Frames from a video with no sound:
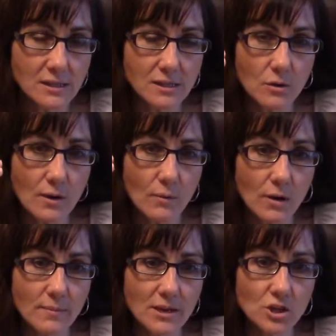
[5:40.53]
so I want
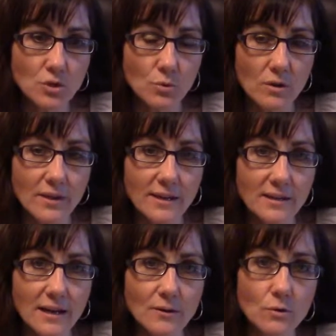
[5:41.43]
to make sure
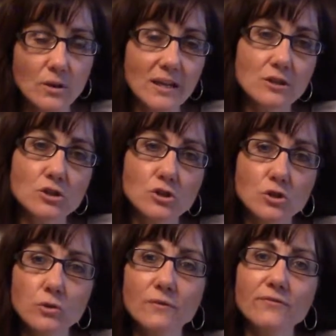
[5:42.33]
that I don't get
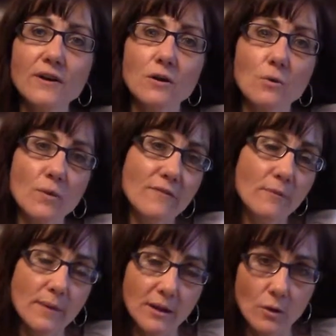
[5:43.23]
too far away
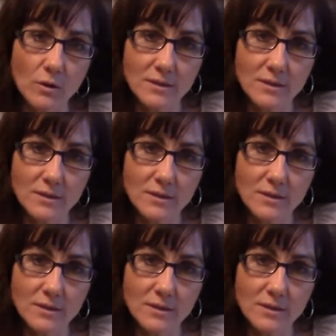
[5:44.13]
from my goal,